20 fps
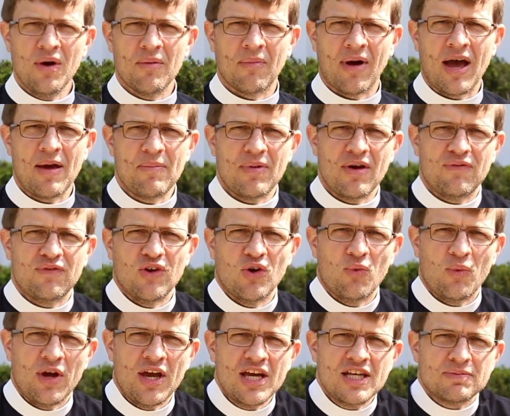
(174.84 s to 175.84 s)
it might be a
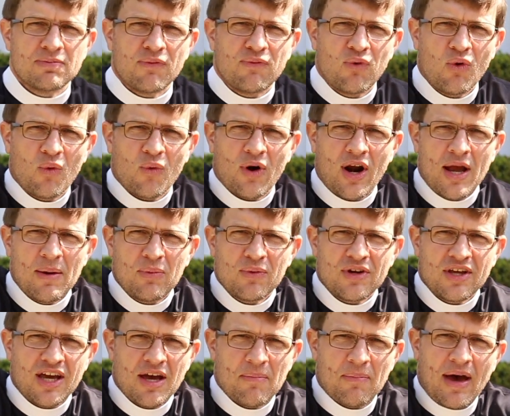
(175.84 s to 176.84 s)
few weeks before we're able
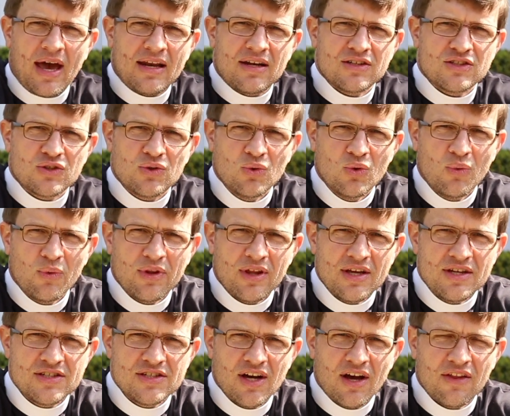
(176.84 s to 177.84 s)
to get back to school with
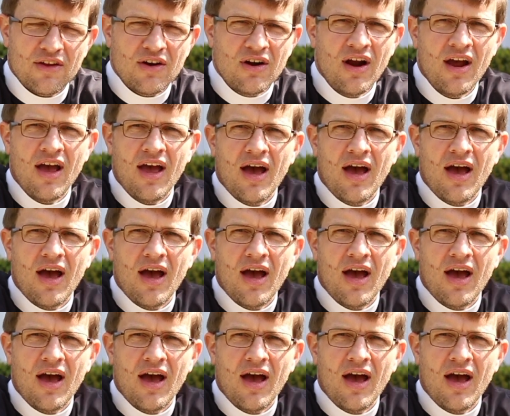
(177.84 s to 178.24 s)
each other.